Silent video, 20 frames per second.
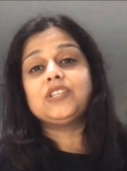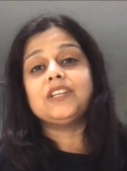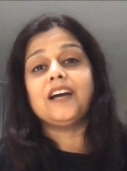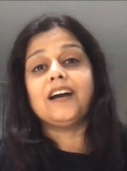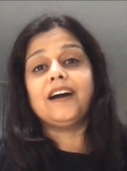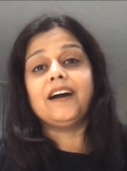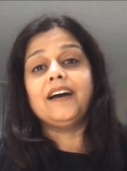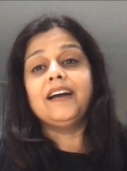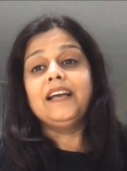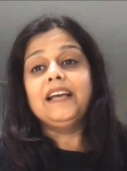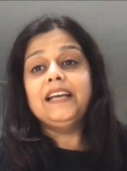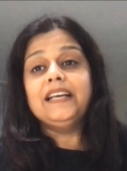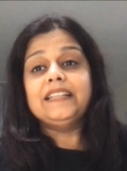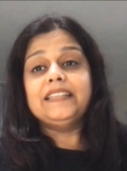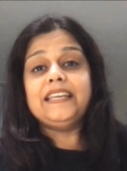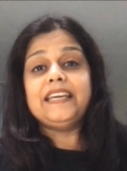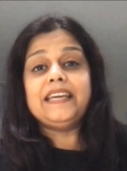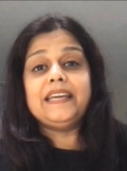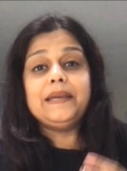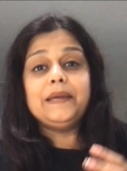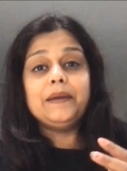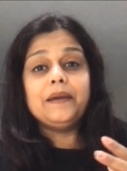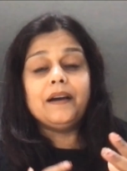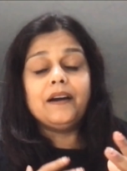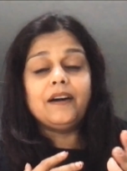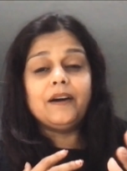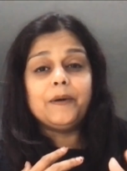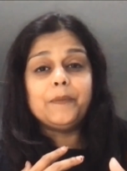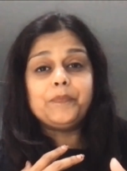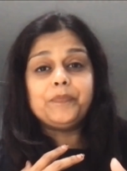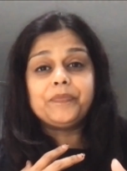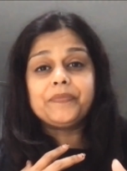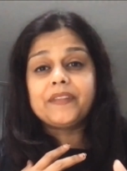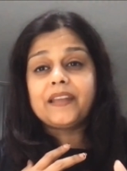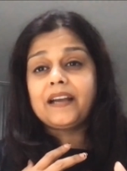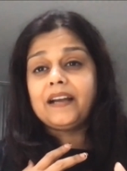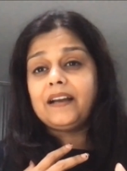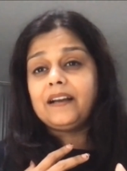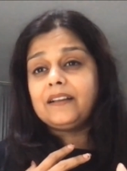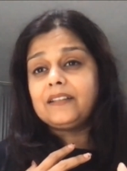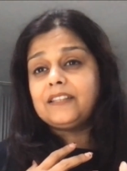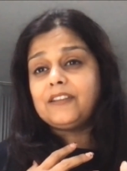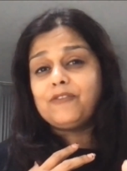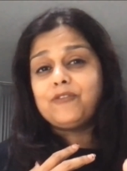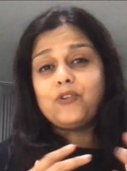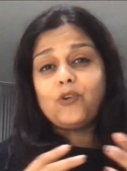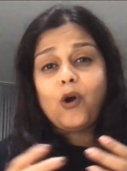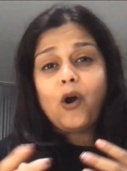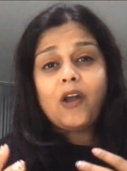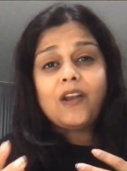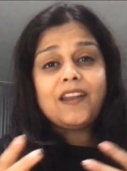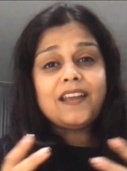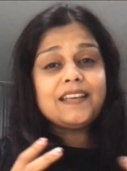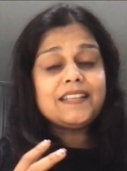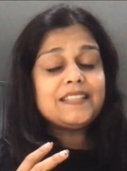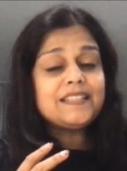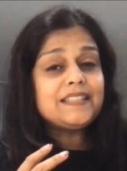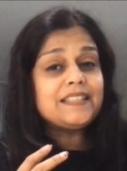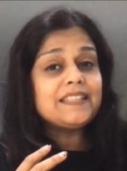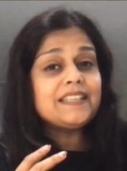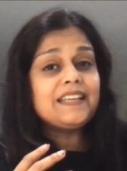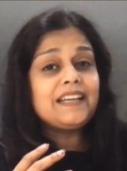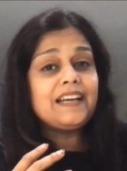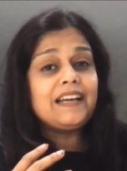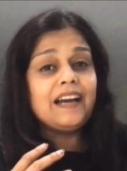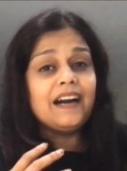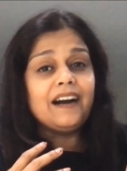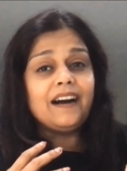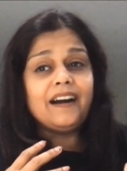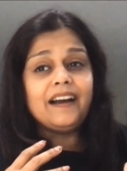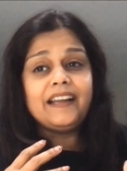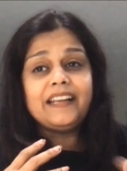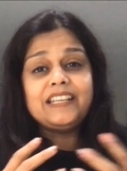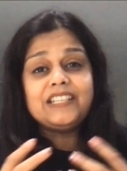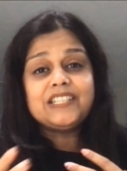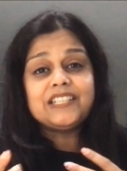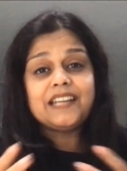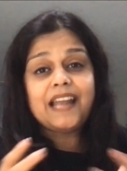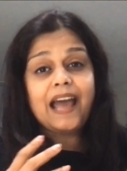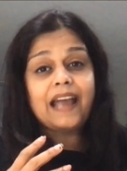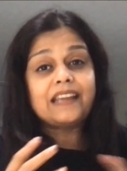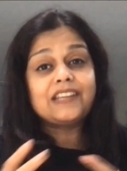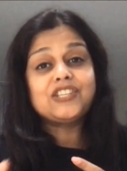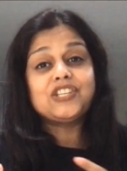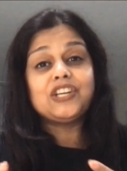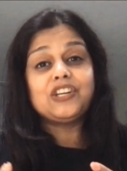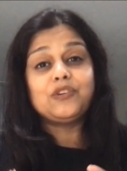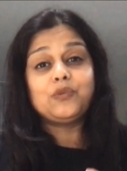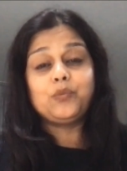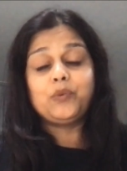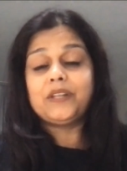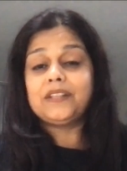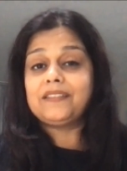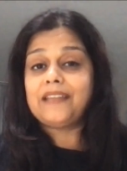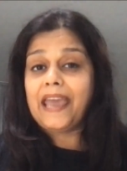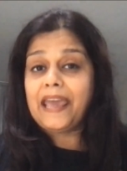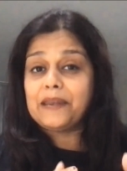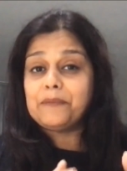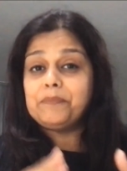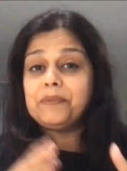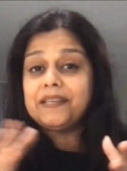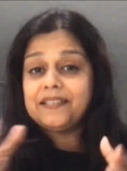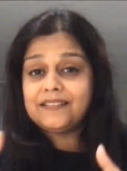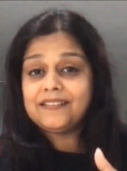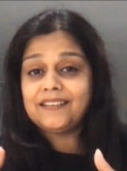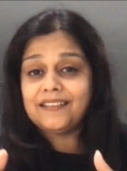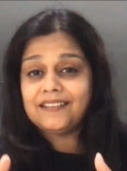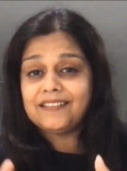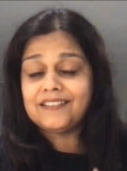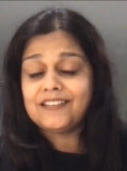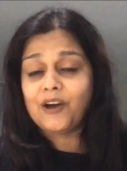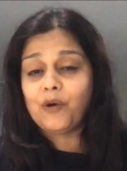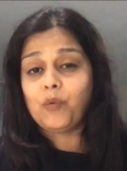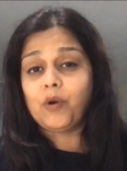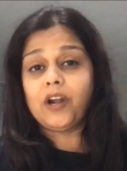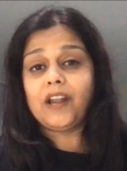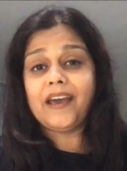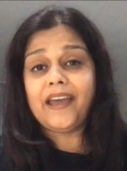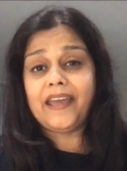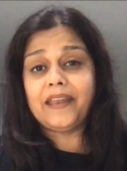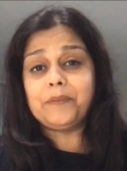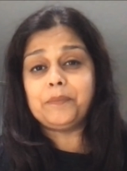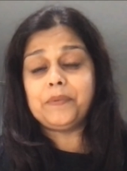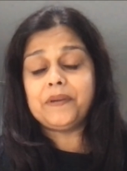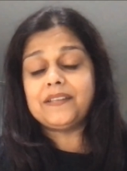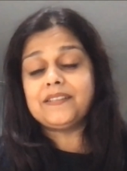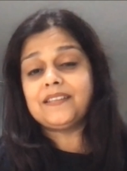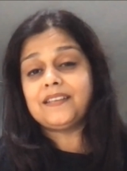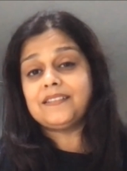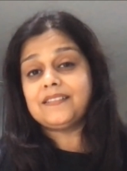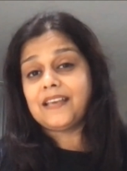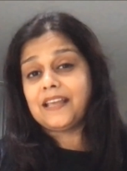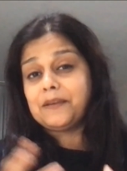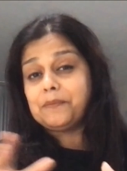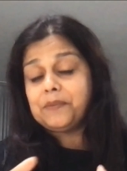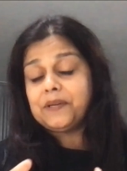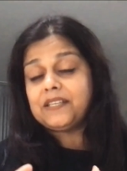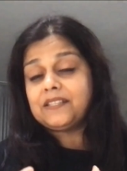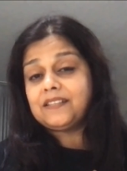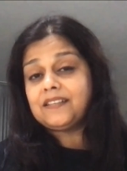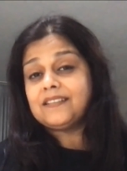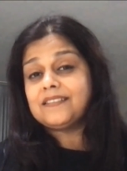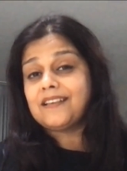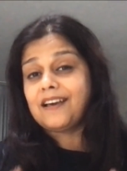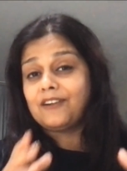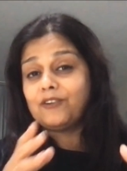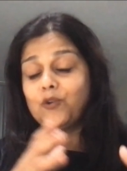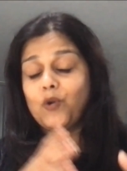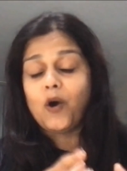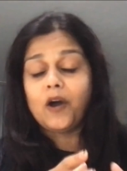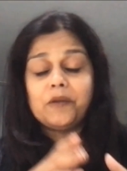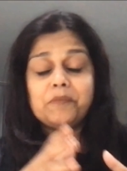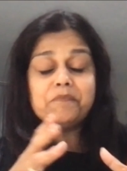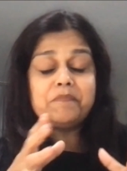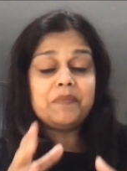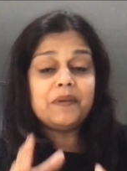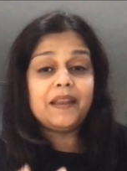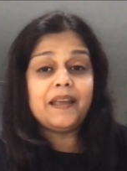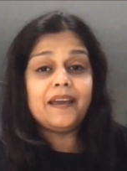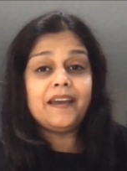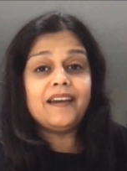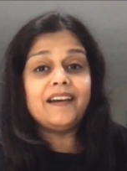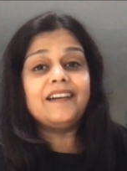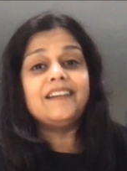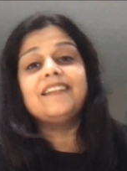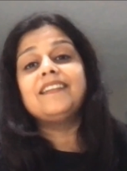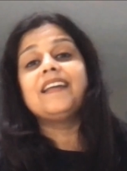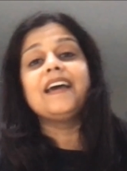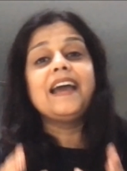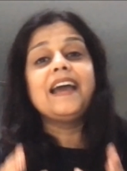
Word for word: uh, the um, the flawless uh, interaction with NPCs. Now, what are NPCs? NPCs are non-player